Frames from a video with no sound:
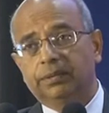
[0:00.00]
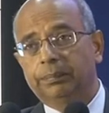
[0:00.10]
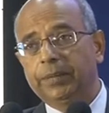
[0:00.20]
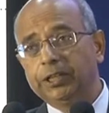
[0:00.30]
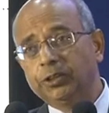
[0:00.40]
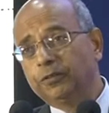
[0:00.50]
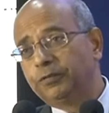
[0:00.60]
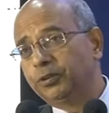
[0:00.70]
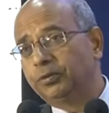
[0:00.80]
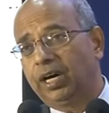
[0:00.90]
many
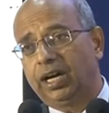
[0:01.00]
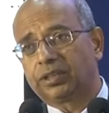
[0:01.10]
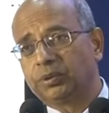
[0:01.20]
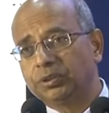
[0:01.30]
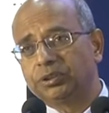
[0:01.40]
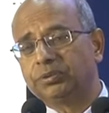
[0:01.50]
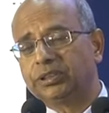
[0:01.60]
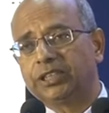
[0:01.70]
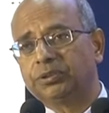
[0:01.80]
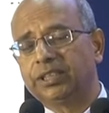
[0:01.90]
of you are close to
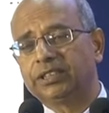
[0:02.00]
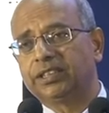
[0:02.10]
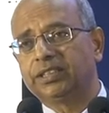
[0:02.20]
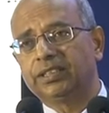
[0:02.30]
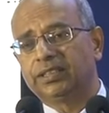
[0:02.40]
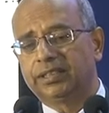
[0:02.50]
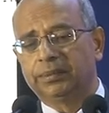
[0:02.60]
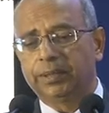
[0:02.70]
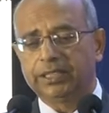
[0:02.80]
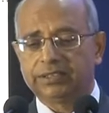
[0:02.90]
saturation,
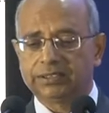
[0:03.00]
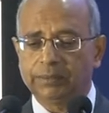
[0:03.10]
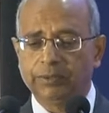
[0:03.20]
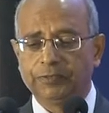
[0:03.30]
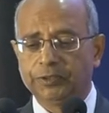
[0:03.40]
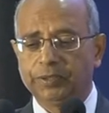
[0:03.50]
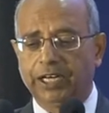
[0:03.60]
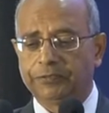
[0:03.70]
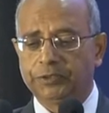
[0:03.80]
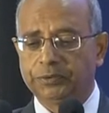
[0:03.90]
but some of you
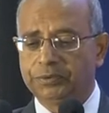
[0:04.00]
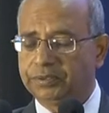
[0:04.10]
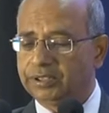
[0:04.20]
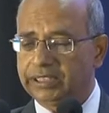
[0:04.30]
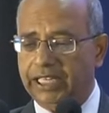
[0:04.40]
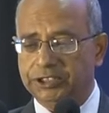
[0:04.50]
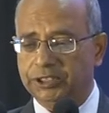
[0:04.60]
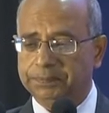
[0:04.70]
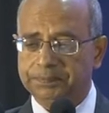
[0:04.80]
have to catch up.